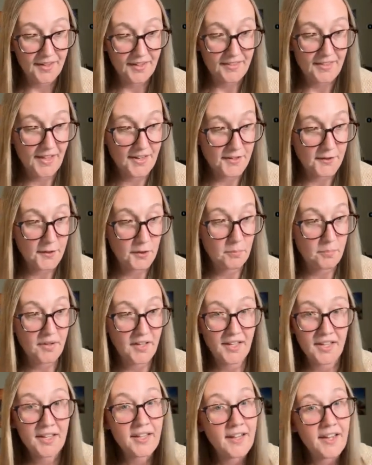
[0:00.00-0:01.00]
then you'll
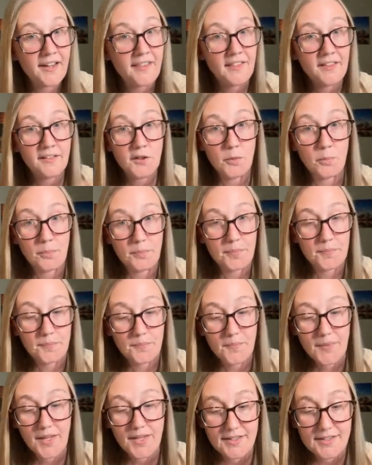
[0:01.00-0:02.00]
be in the loop.
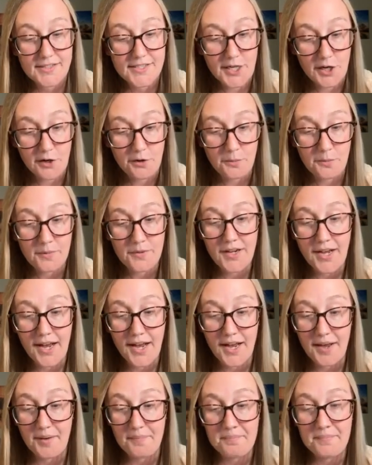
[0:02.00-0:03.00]
So
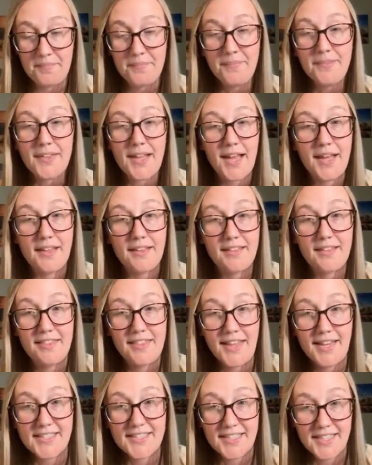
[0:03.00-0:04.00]

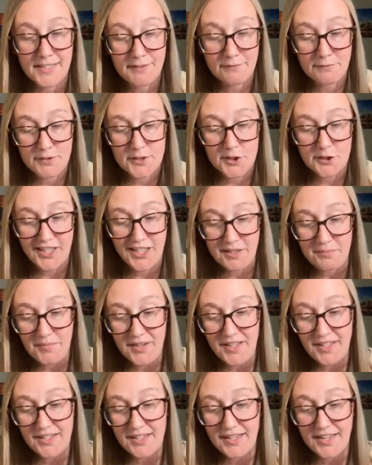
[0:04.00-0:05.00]
thanks again for joining
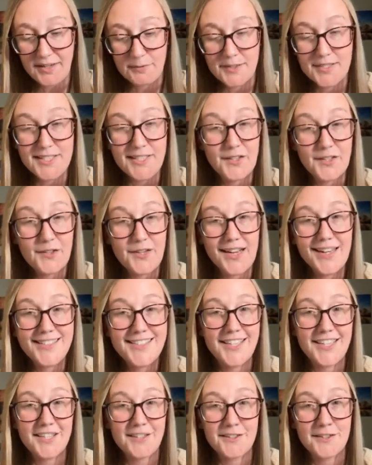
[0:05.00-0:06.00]
me. I will see you guys
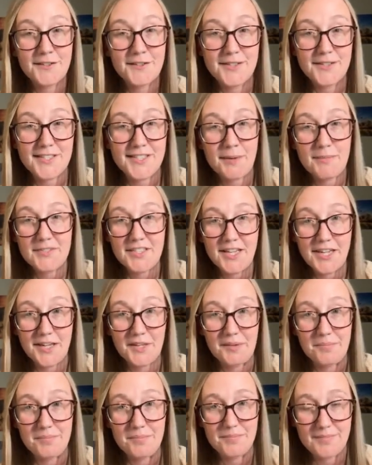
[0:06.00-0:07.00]
here same
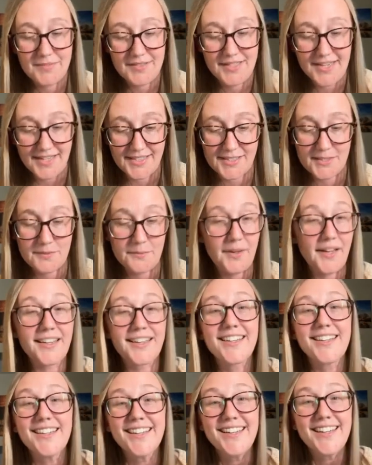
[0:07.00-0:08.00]
time next
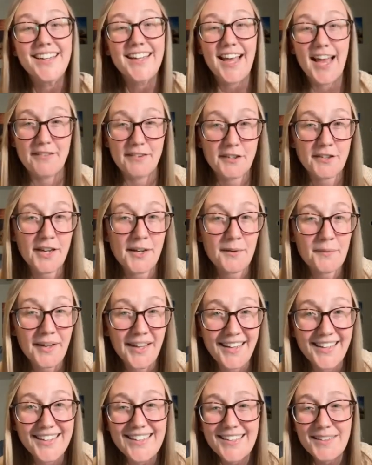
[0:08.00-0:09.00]
week. Have a great
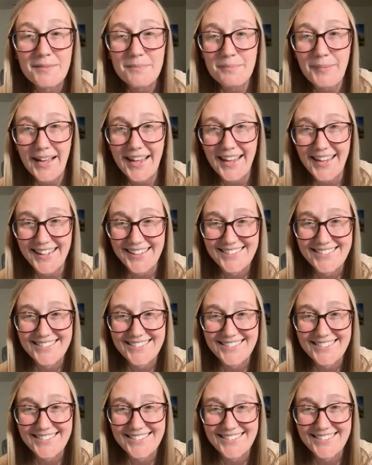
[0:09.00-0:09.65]
week. Bye.